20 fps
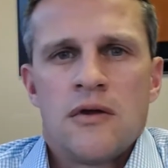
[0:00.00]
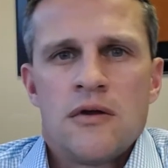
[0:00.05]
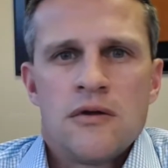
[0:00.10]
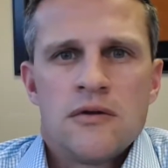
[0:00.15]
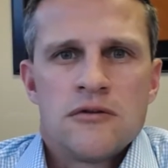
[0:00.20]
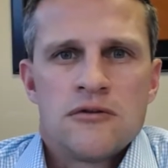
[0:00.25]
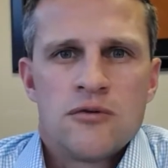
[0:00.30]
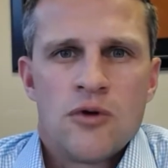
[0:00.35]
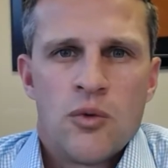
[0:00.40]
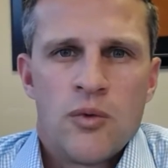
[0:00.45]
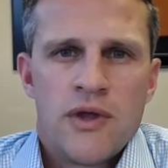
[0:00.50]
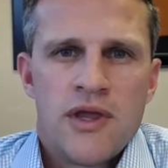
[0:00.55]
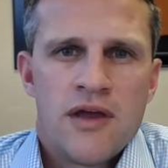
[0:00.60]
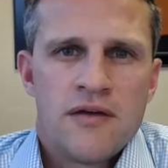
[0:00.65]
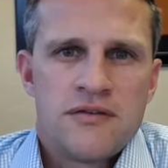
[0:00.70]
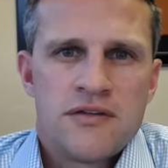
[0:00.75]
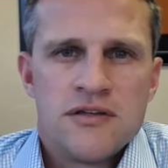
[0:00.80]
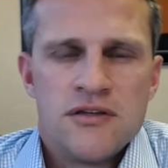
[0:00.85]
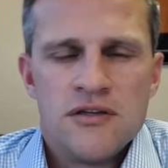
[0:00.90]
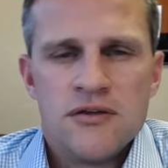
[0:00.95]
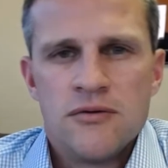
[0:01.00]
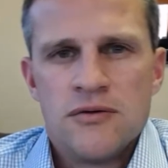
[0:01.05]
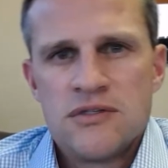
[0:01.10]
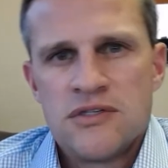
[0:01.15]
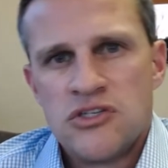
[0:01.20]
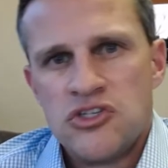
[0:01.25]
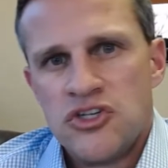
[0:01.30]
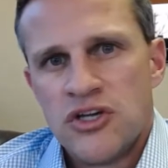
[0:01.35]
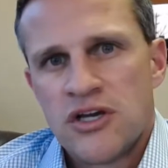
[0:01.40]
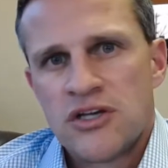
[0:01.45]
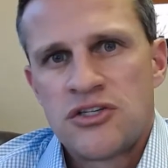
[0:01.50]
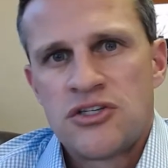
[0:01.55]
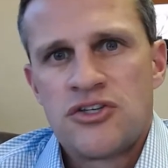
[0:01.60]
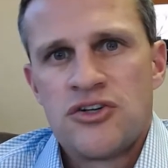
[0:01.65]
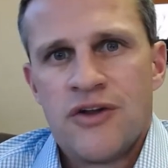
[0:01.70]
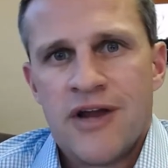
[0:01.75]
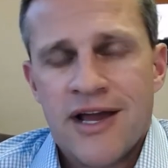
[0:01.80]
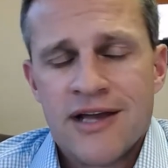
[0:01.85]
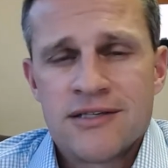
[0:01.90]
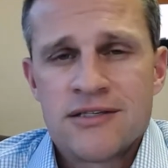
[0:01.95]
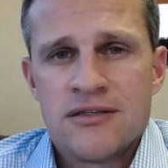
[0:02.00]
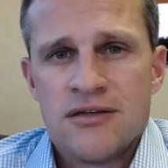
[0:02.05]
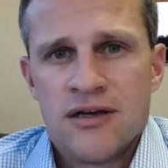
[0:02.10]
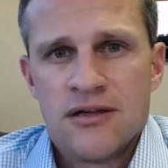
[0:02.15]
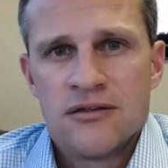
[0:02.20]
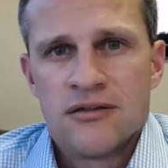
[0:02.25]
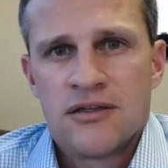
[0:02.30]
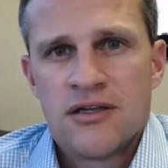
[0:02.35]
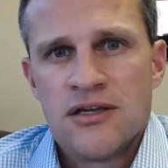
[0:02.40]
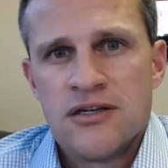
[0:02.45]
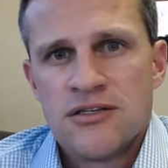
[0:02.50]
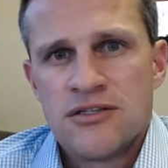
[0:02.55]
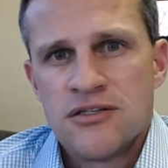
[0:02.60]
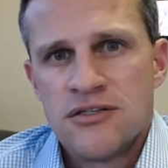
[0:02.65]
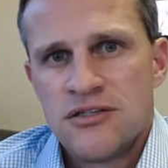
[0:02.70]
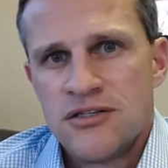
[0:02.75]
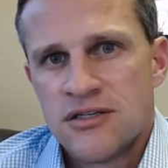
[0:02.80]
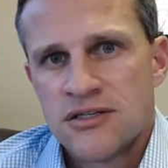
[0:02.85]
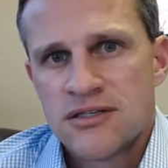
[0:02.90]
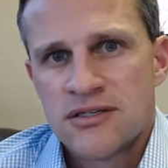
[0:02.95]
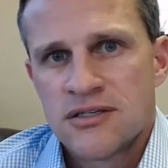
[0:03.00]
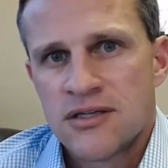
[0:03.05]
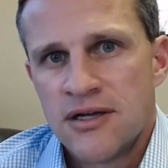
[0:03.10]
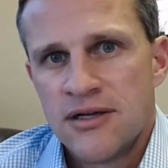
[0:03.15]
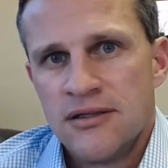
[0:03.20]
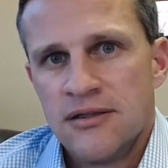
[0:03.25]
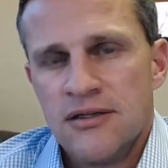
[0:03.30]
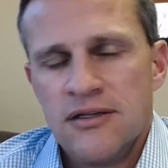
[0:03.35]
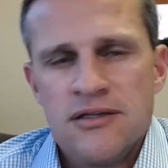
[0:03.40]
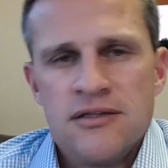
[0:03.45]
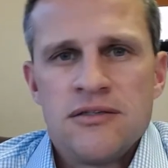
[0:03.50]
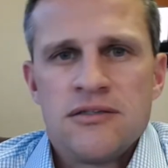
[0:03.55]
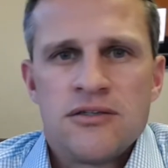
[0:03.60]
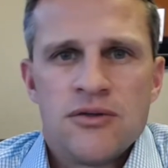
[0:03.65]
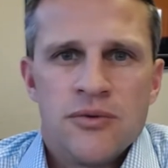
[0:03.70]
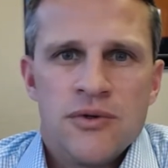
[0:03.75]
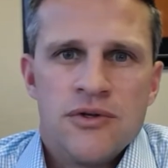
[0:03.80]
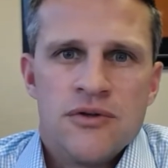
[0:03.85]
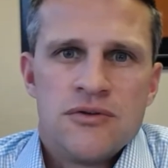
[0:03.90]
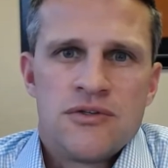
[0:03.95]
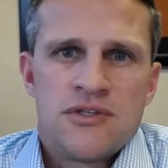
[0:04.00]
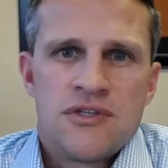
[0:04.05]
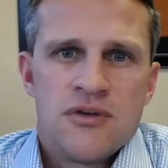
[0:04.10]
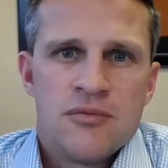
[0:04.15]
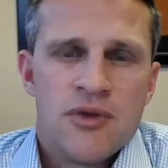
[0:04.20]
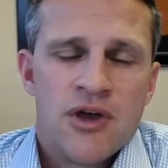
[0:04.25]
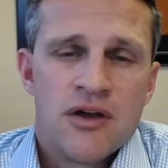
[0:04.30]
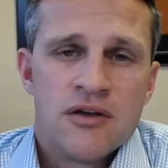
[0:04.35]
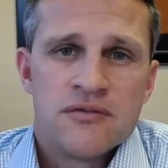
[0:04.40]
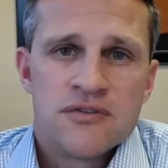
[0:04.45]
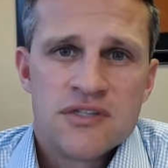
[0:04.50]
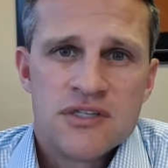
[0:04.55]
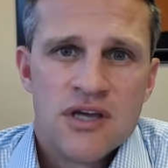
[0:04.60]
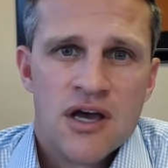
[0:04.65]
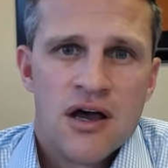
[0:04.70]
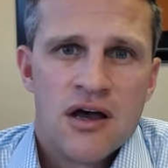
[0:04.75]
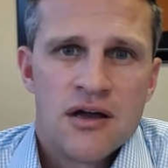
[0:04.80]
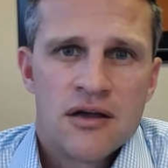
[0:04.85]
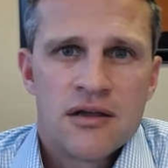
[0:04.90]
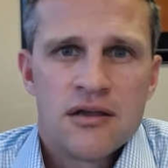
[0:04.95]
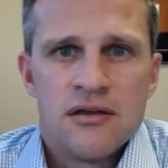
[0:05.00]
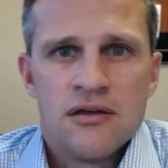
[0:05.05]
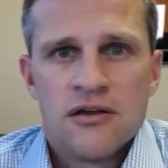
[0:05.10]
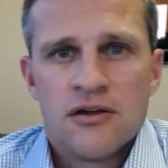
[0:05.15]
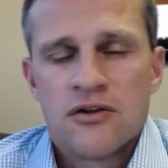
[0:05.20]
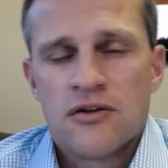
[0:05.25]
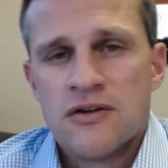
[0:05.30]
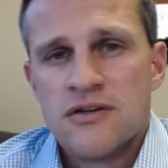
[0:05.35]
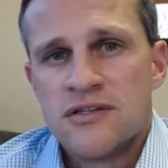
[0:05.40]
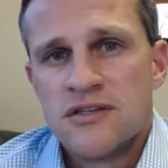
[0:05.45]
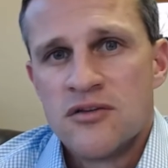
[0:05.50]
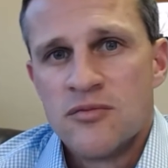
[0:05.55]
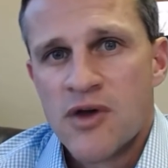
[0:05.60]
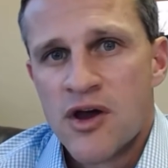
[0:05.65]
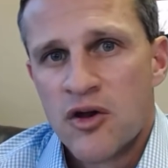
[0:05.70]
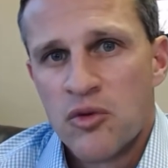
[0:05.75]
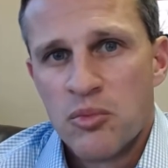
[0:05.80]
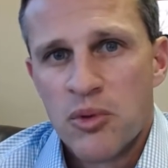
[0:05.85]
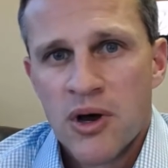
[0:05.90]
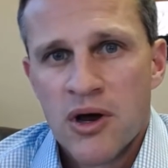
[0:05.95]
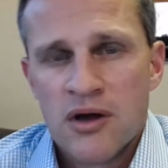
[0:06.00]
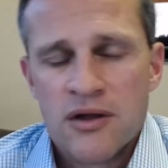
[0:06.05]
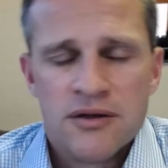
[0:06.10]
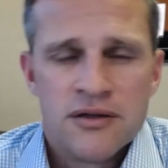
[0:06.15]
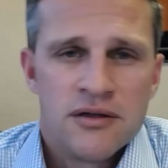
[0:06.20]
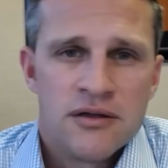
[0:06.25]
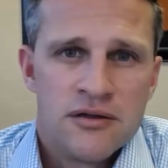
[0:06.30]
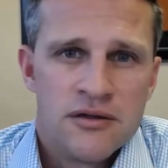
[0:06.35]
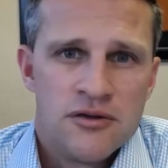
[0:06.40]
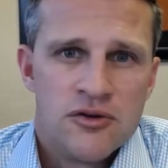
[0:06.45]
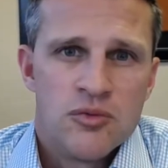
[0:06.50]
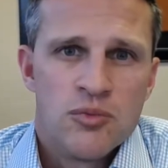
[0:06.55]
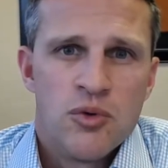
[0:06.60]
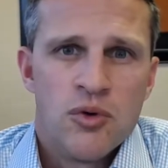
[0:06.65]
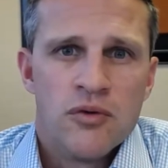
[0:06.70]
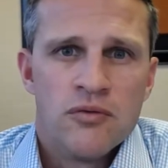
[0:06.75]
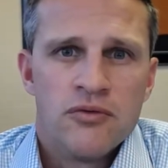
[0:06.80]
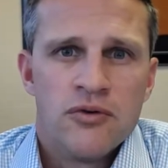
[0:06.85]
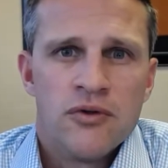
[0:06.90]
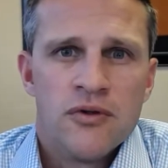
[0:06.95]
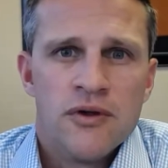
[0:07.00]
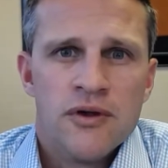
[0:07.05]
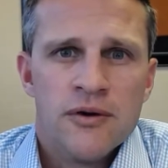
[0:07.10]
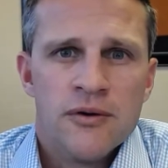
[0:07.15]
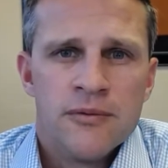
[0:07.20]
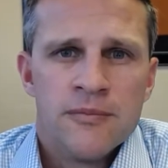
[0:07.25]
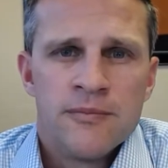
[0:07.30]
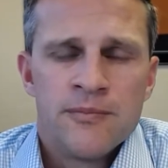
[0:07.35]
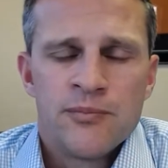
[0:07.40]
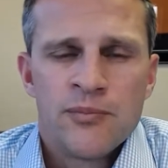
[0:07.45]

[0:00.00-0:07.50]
So what we have to do is adjust your asset allocation just slightly to reduce the amount of stock and increase the amount of bond held in your portfolio.